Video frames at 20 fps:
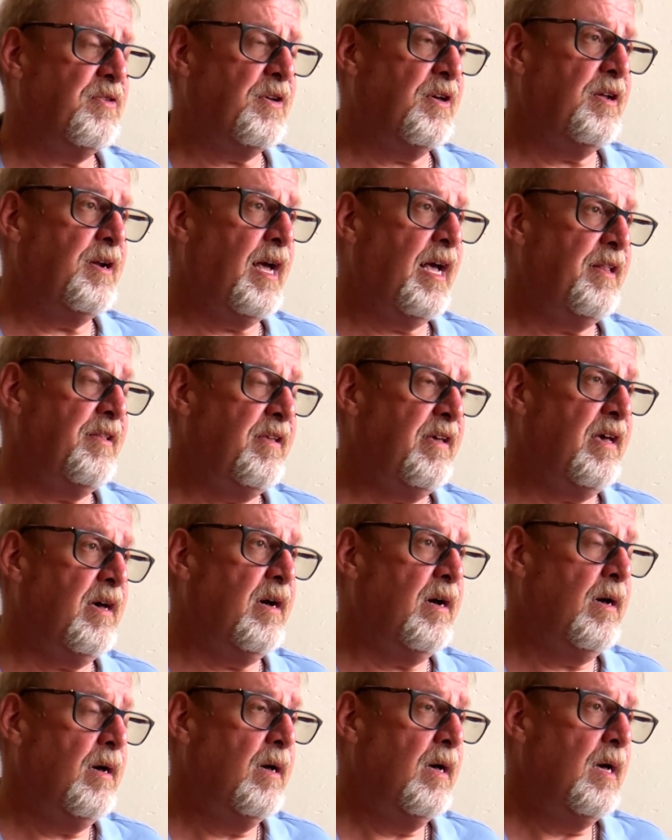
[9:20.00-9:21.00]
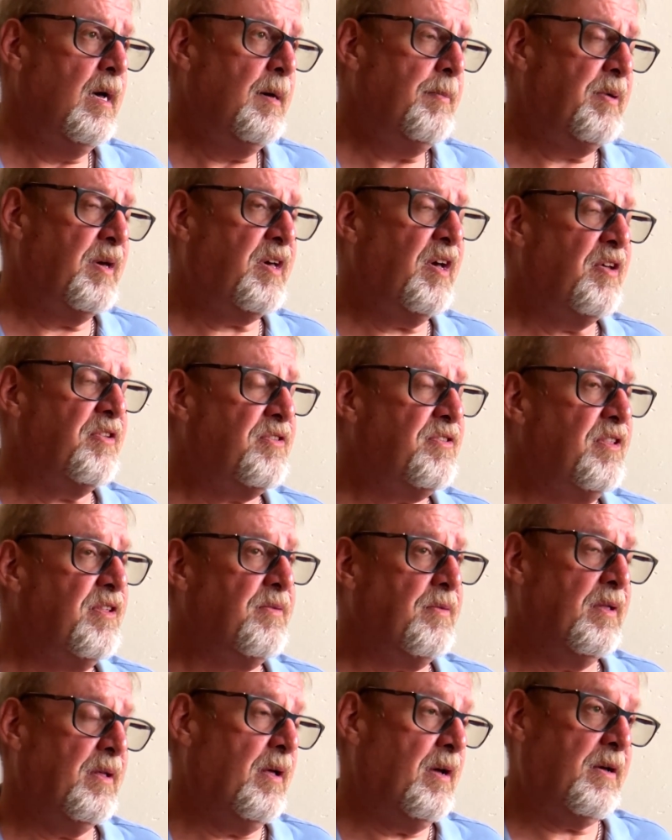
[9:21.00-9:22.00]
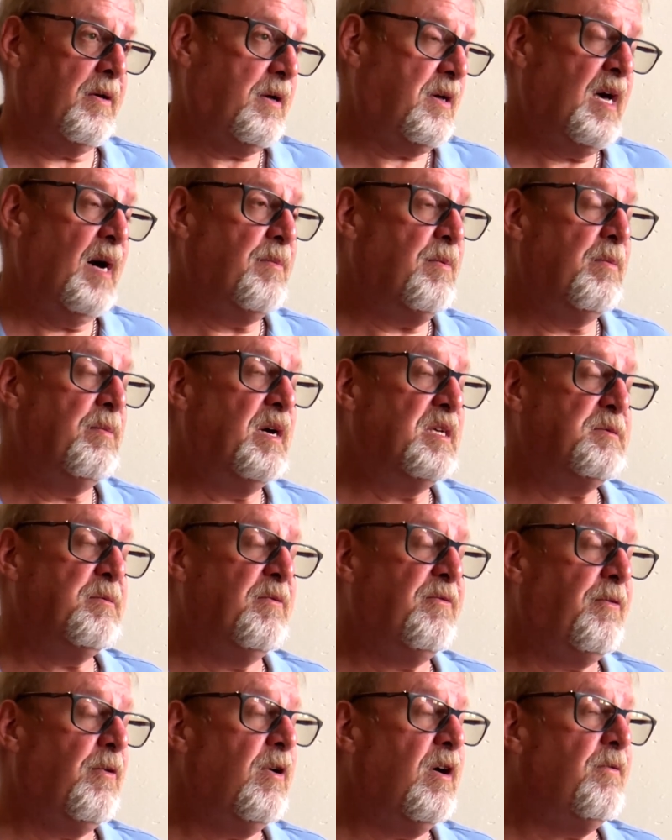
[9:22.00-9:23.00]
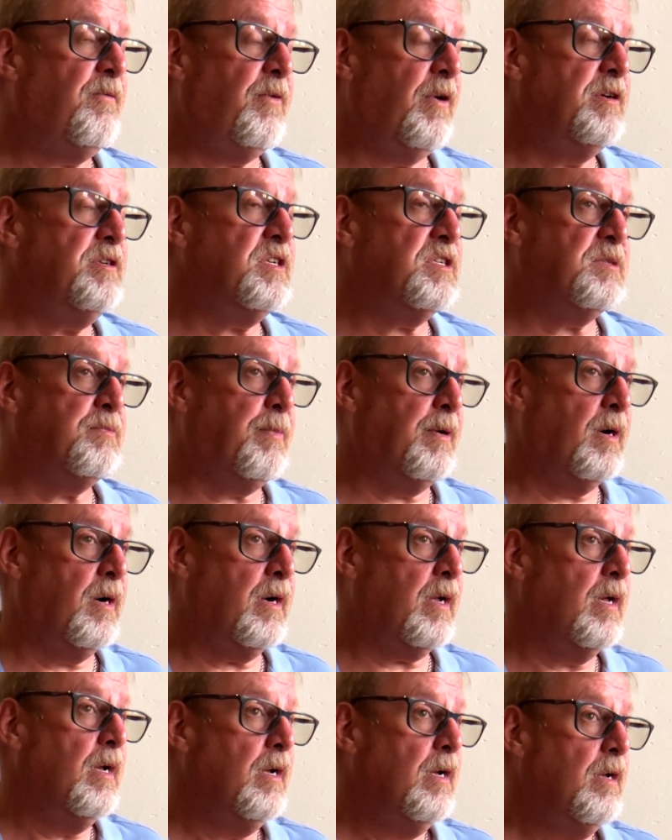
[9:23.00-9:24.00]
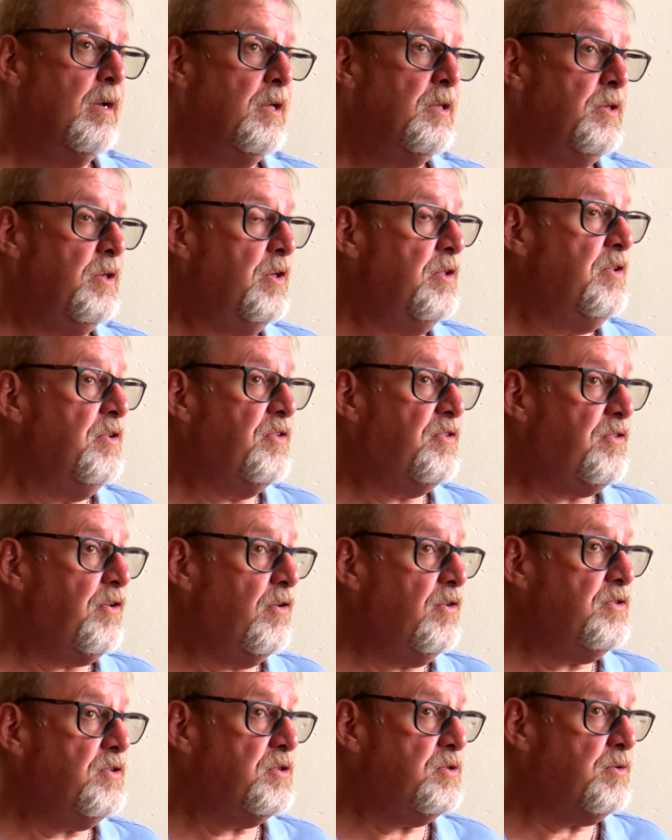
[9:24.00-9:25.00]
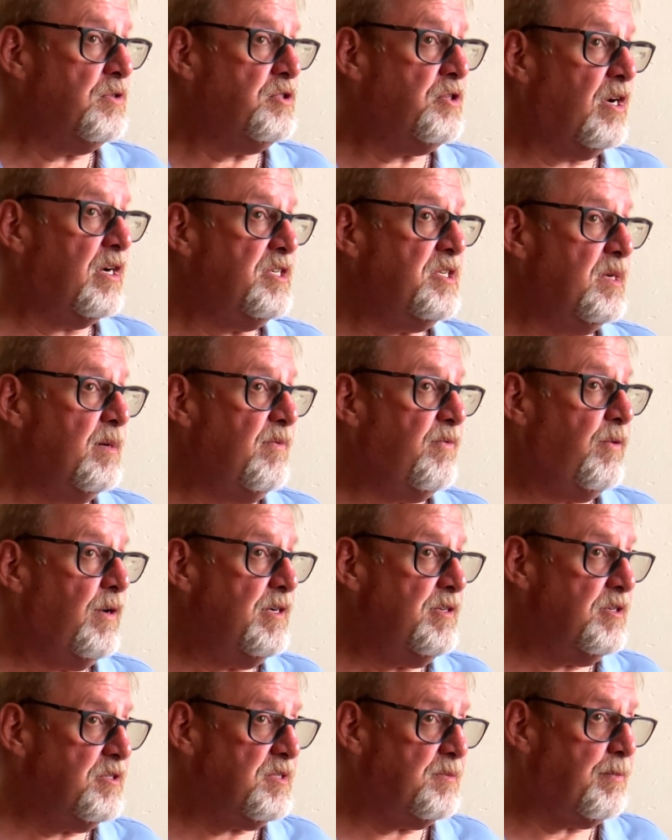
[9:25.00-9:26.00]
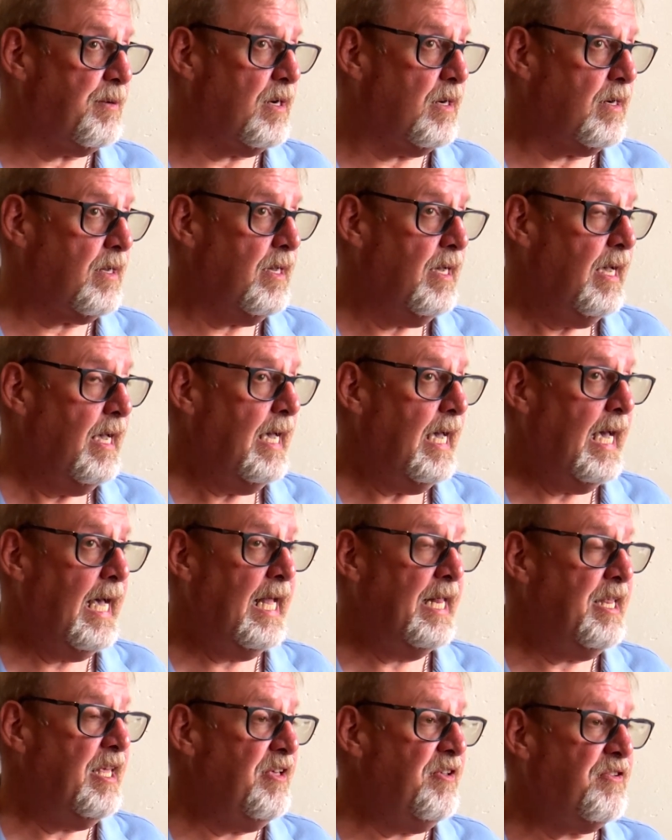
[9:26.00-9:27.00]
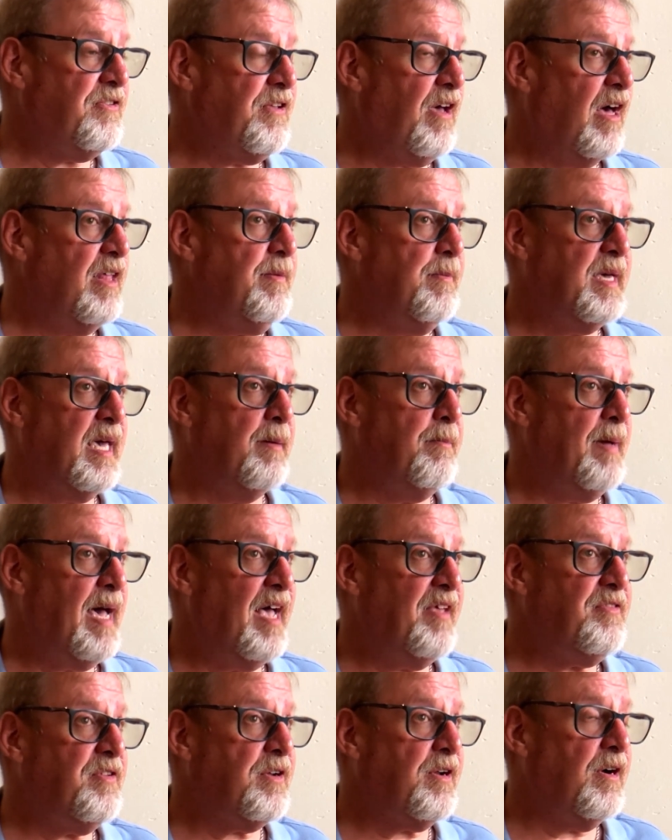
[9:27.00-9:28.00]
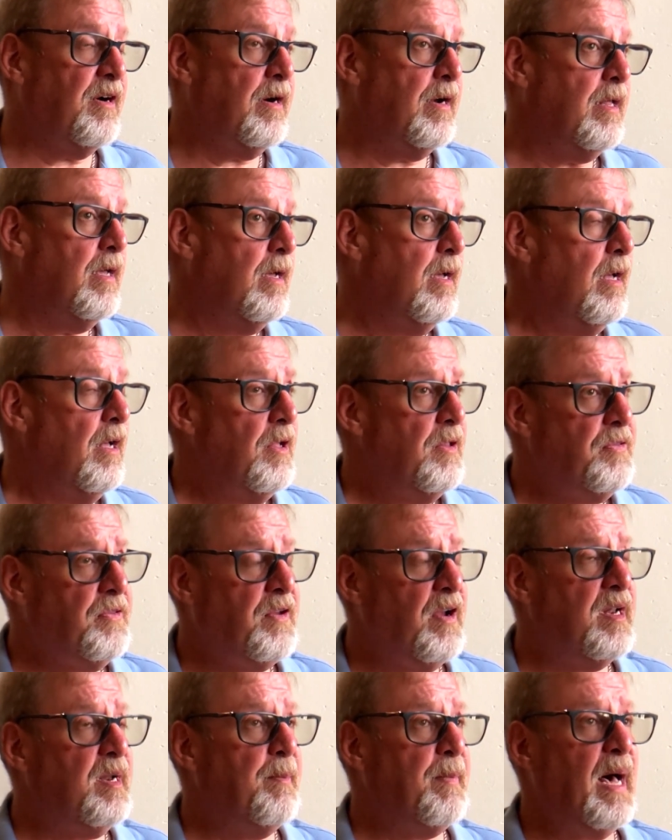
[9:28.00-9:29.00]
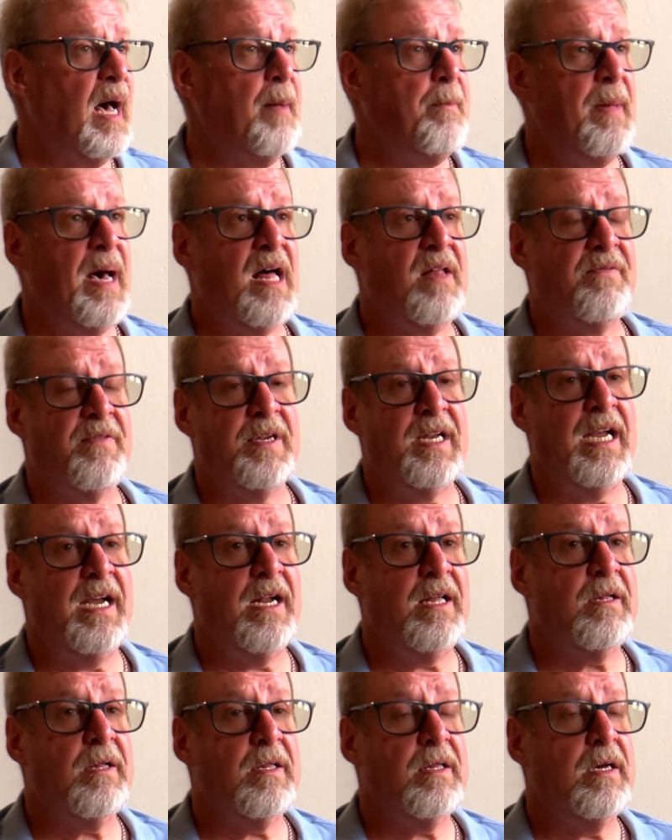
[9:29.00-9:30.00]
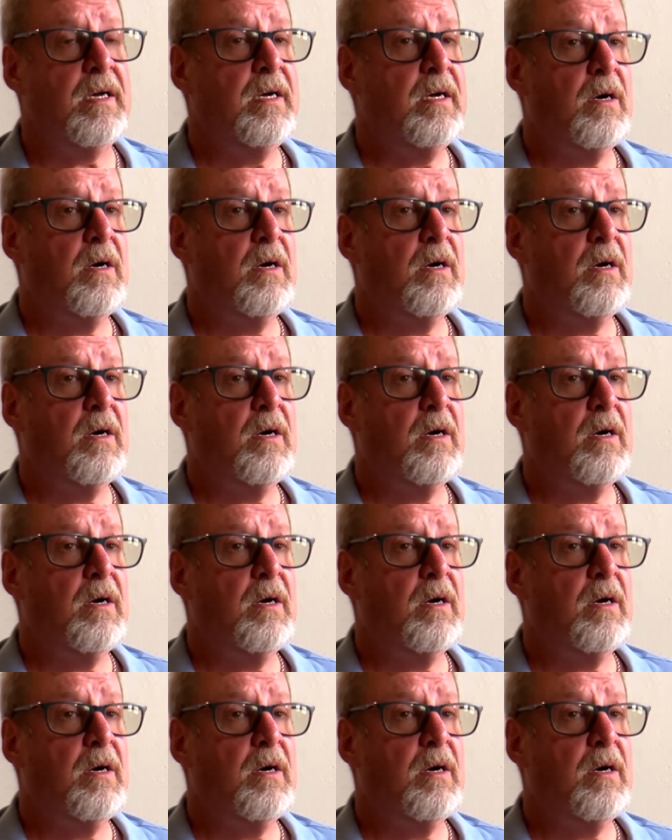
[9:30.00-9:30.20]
a good idea, because a couple months before at Fredericksburg, Union soldiers were charging up Fredericksburg, and he saw them get massacred. During the Battle of Malvern Hill,